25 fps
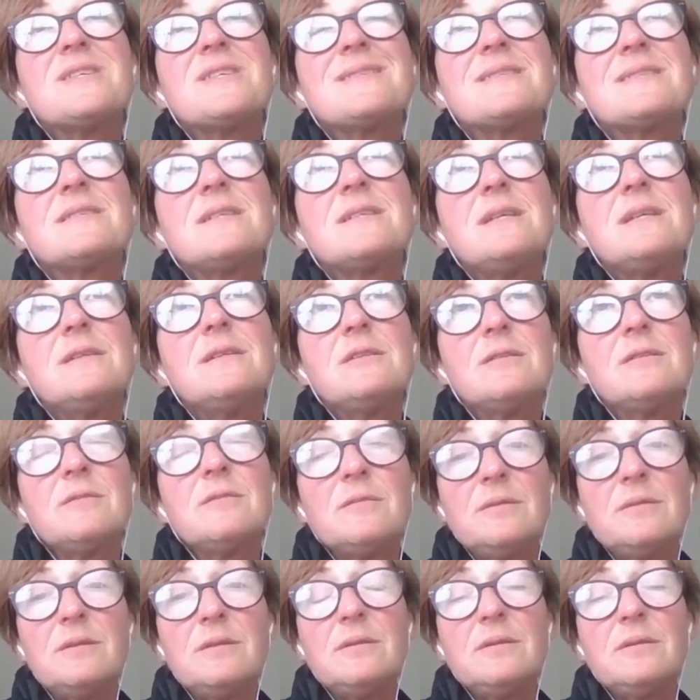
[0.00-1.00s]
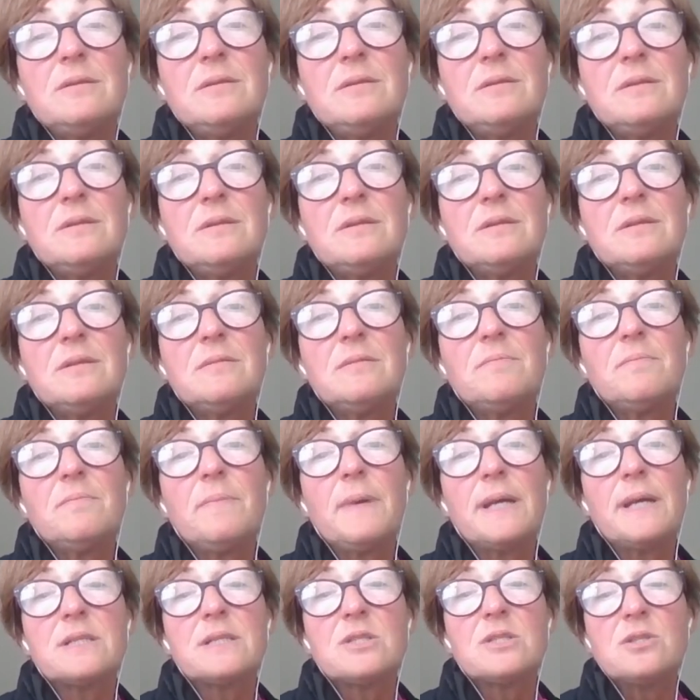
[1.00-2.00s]
skill,
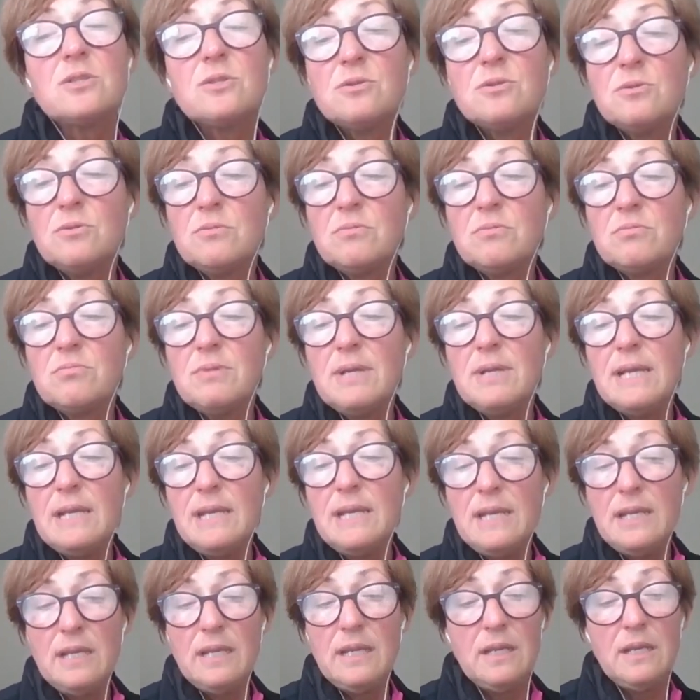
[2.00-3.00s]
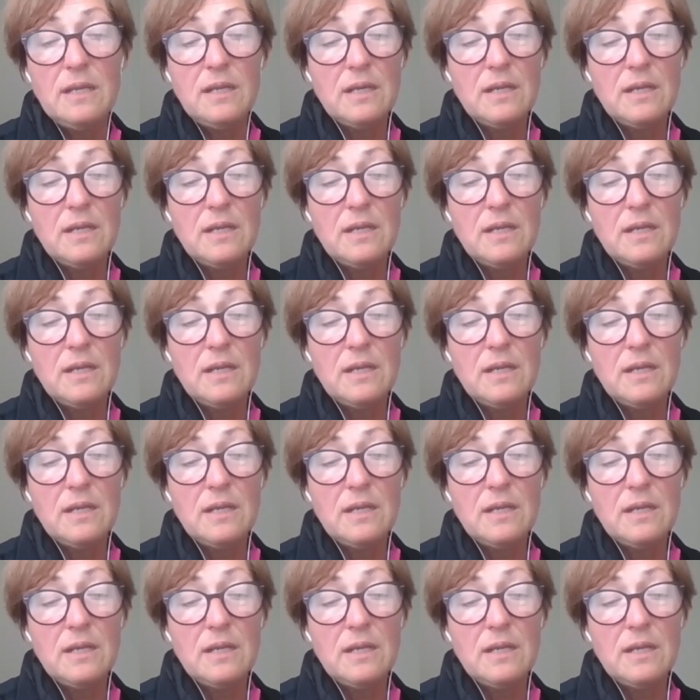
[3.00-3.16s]
but to really